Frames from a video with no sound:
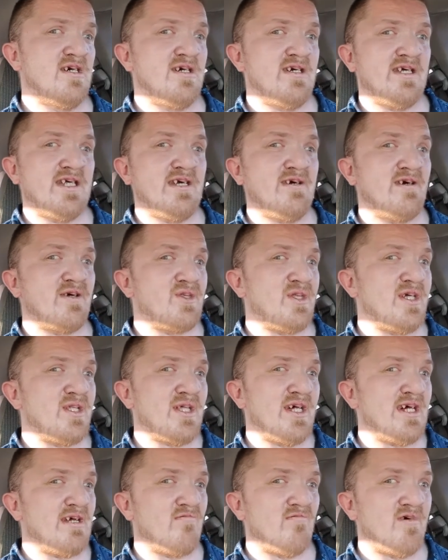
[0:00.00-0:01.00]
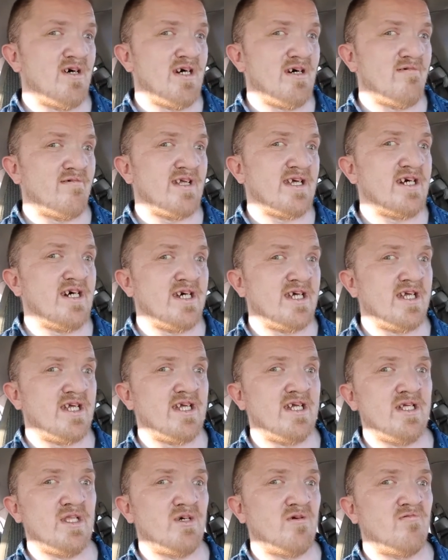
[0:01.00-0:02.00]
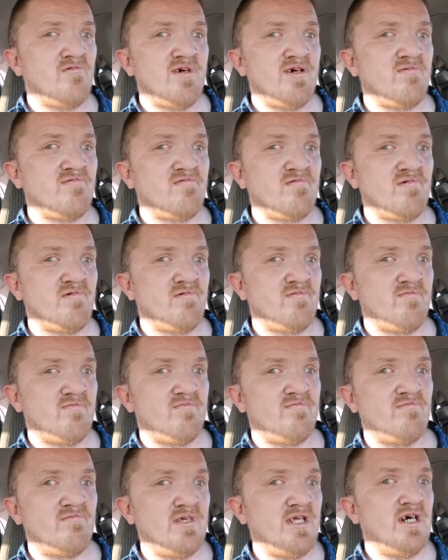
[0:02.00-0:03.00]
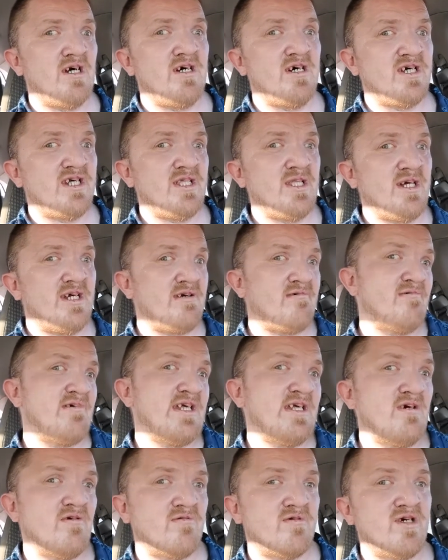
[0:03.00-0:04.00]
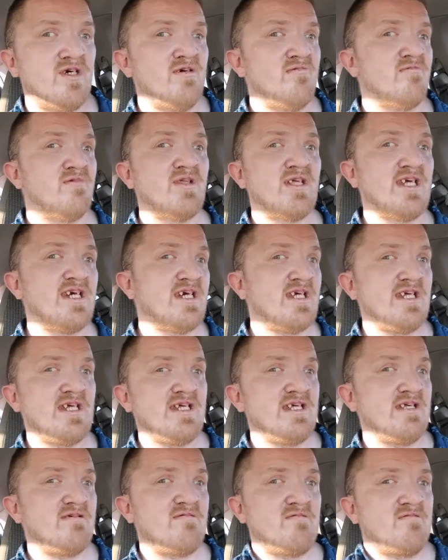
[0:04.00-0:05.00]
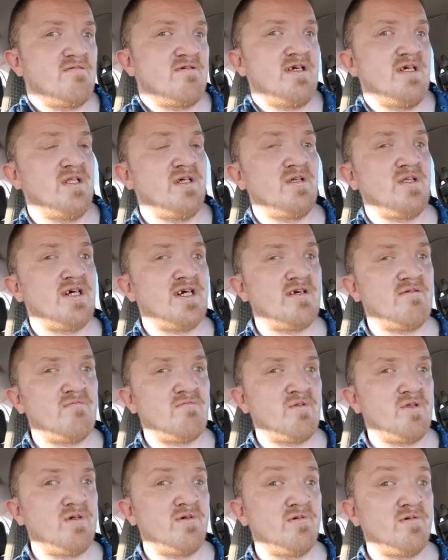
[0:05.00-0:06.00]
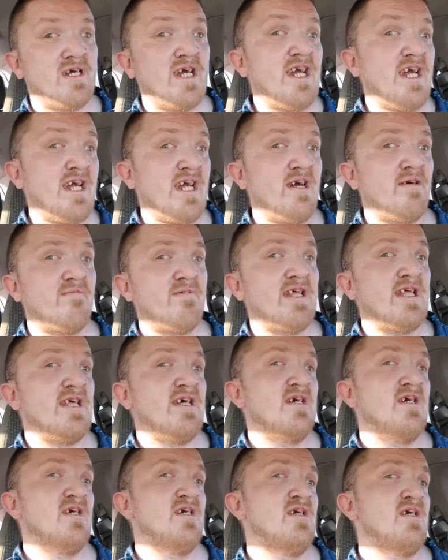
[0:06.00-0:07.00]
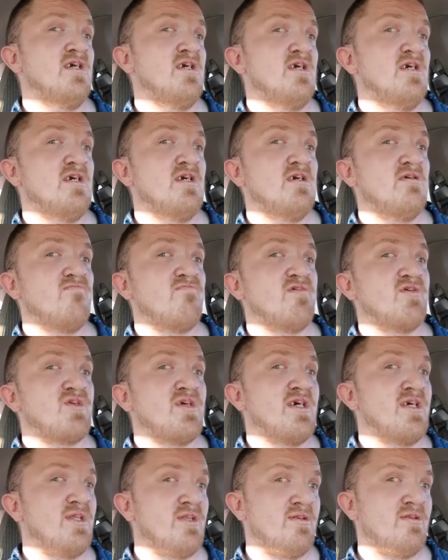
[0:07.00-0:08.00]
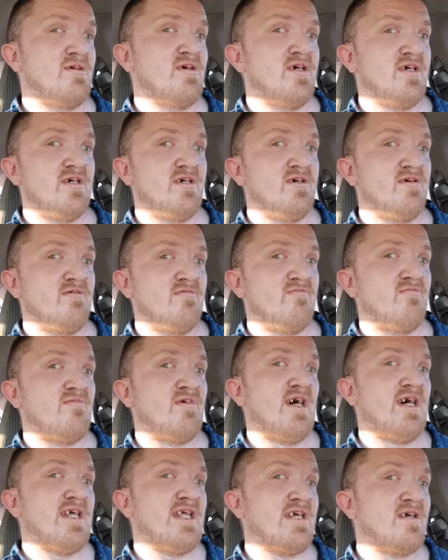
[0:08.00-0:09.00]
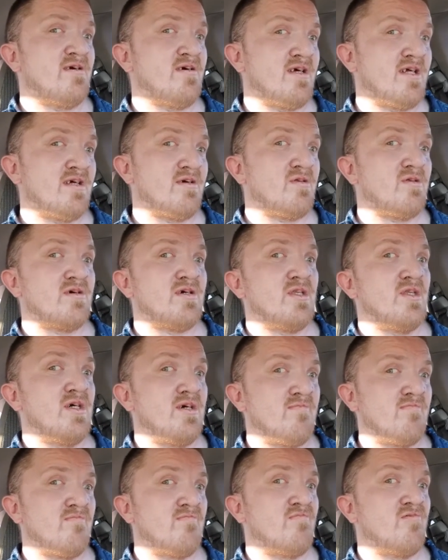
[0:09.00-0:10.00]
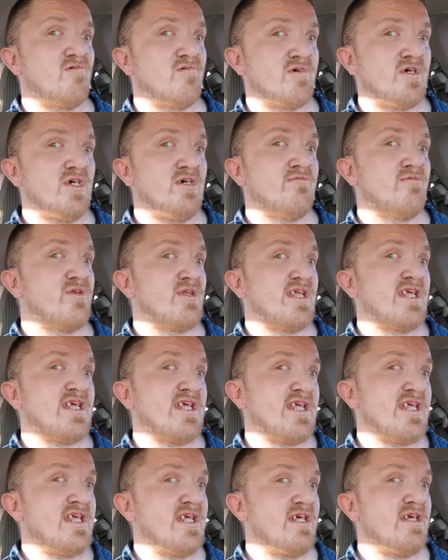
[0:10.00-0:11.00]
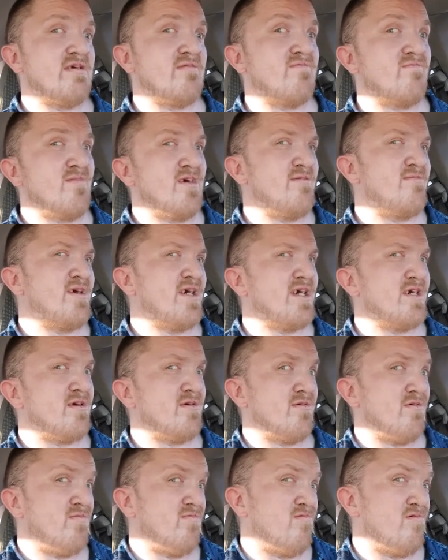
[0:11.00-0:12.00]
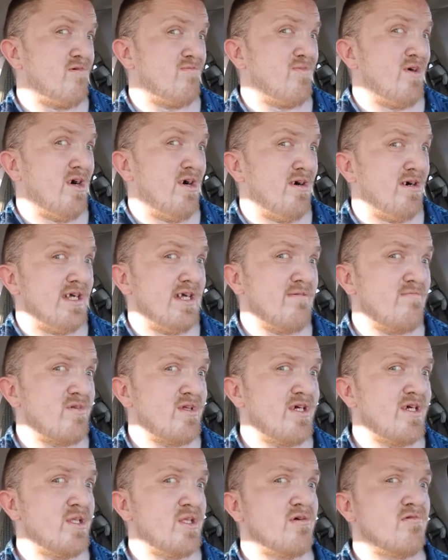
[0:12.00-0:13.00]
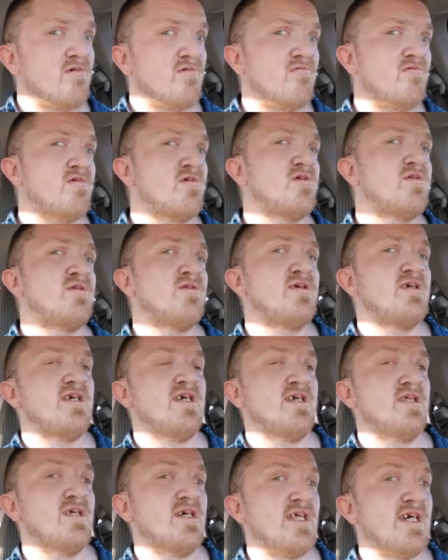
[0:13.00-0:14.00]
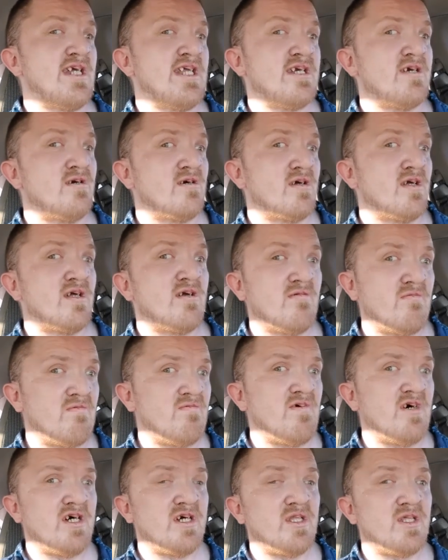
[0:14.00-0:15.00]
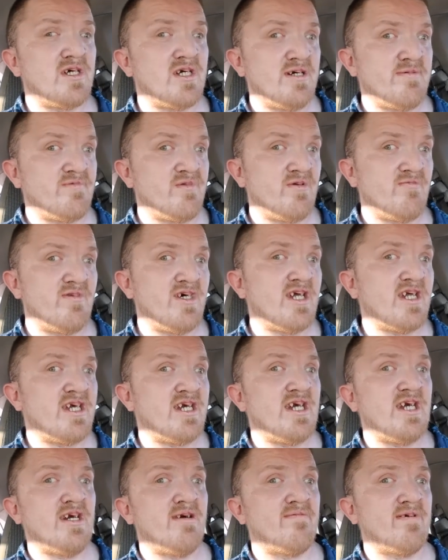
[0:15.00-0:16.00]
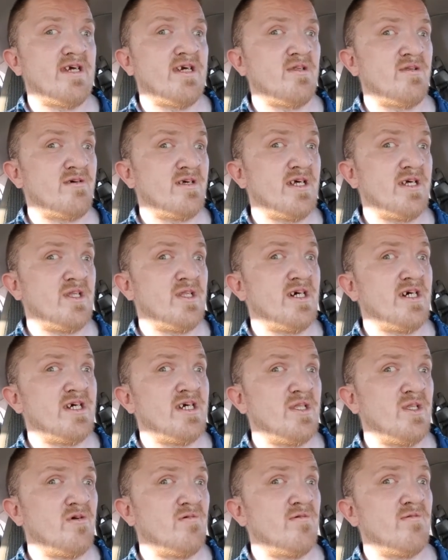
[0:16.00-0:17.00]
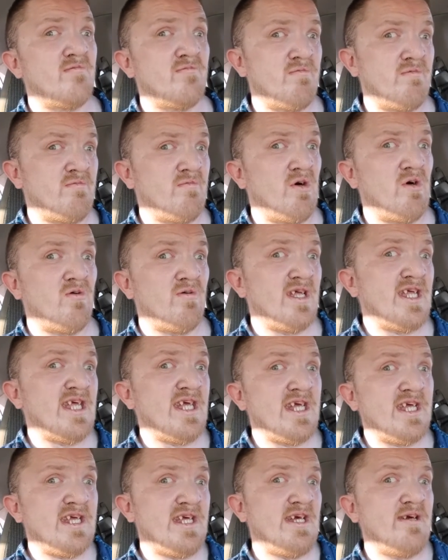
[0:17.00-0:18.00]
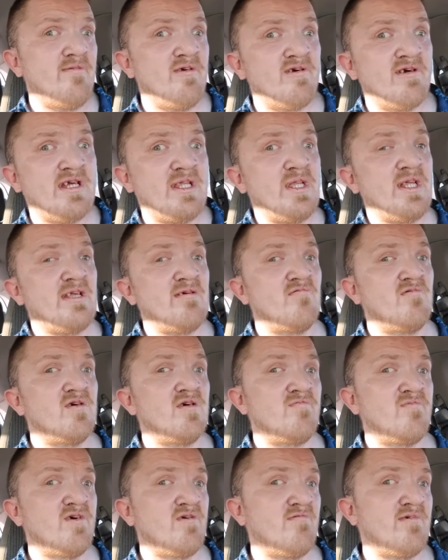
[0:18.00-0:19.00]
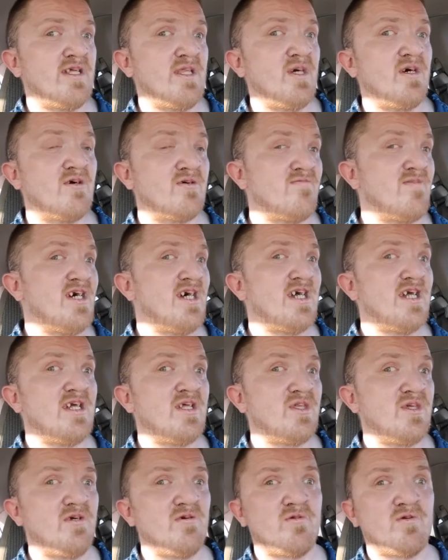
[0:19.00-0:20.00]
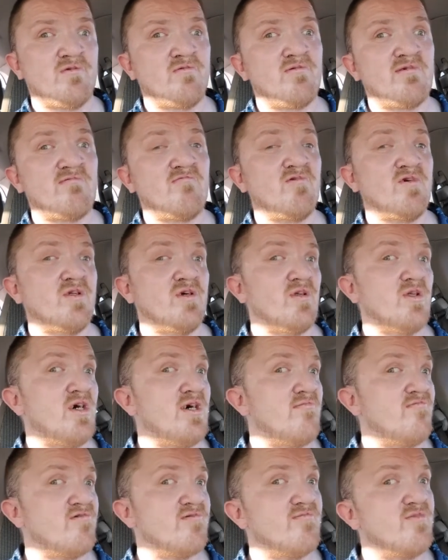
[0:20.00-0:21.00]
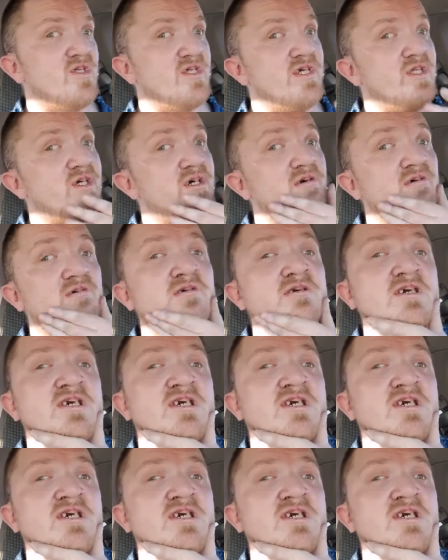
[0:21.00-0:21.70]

So I think that's why I was kind of getting away from Dodge, and as a result, Cummins. I just didn't like their cabs. But then I started looking up more Cummins to see if maybe I could afford possibly a newer one, and then I started finding a couple of mega cabs. I looked at like an 06, same year as this one, but it was an automatic. The owner was wanting a lot more money though.